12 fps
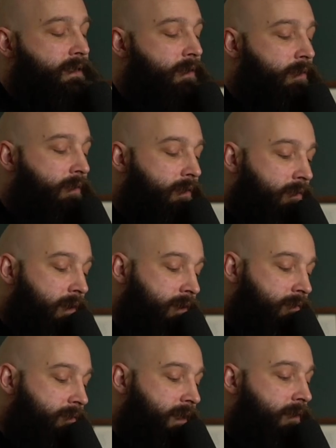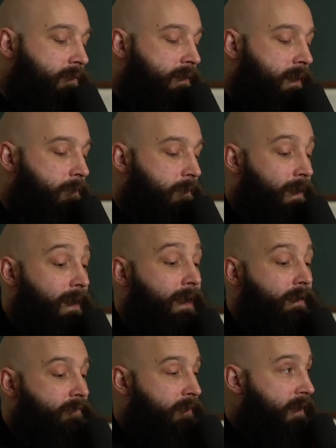So your Uncle Neil then
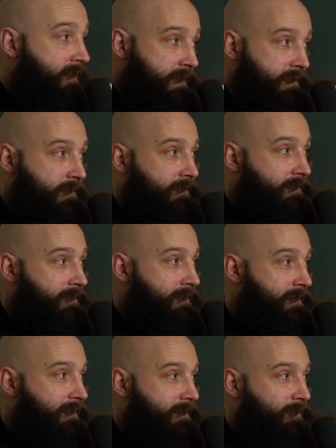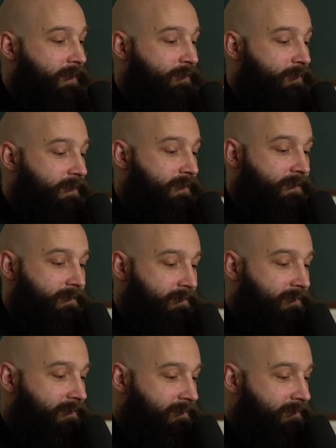played for Everton, which was
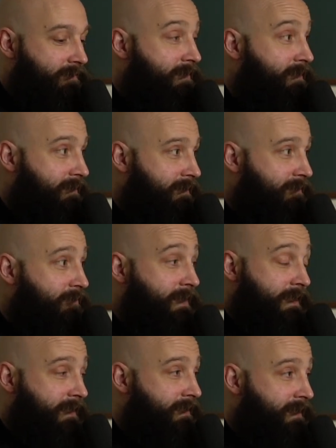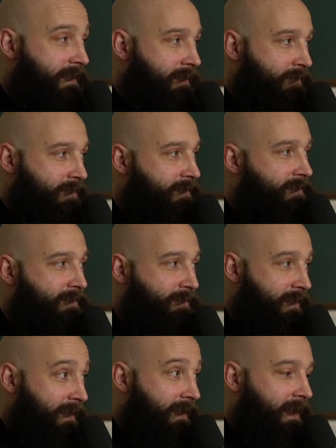ridiculously close to
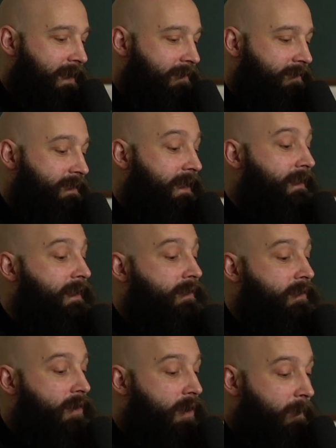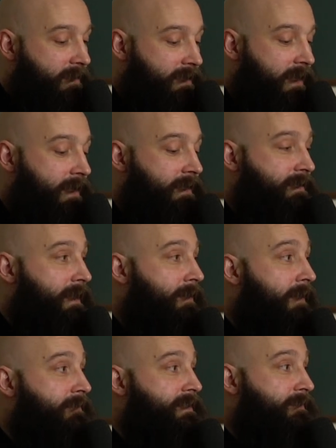then that house. And then opposite is now
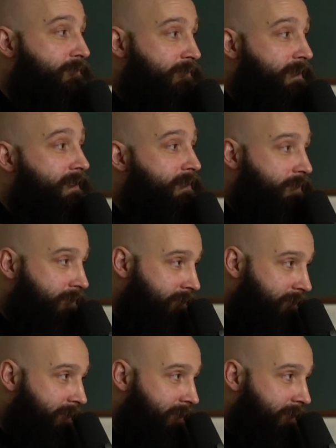Everton Free School.